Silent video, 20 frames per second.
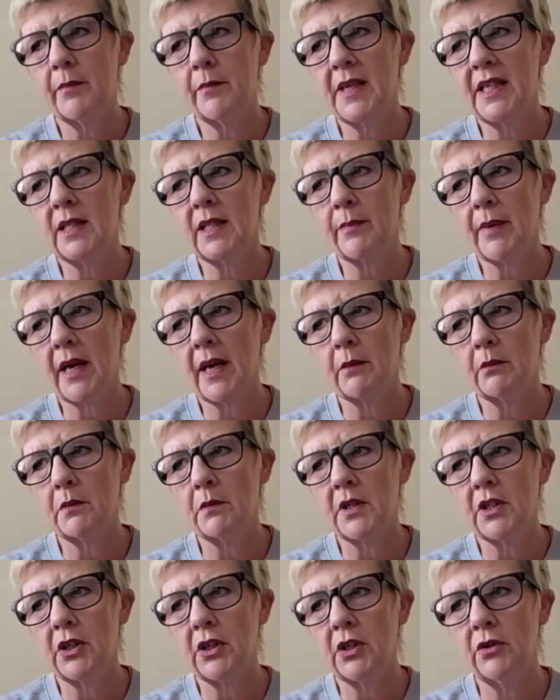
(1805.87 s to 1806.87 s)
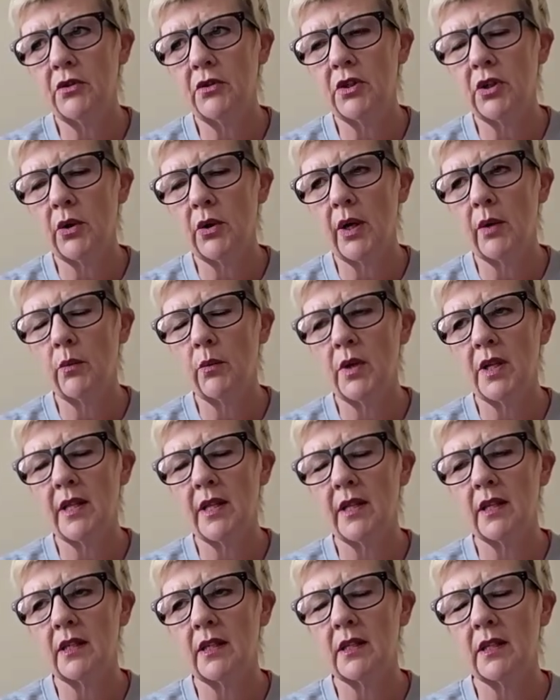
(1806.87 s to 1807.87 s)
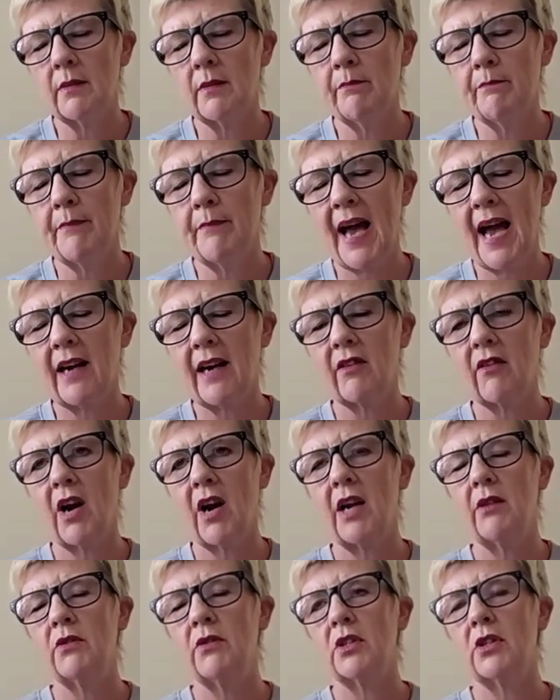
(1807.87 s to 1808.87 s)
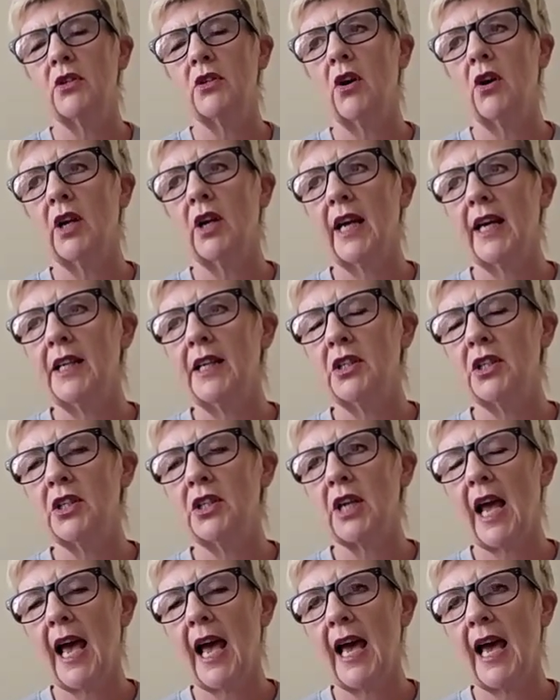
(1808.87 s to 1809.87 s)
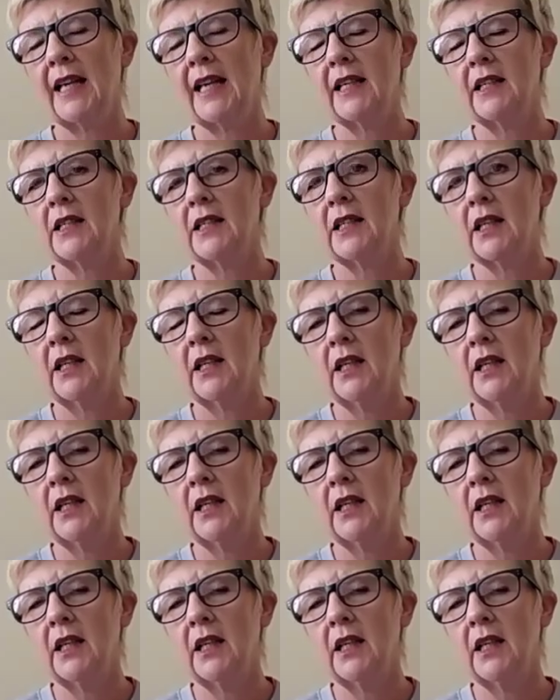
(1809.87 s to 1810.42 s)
me to be able to do it with some background knowledge and,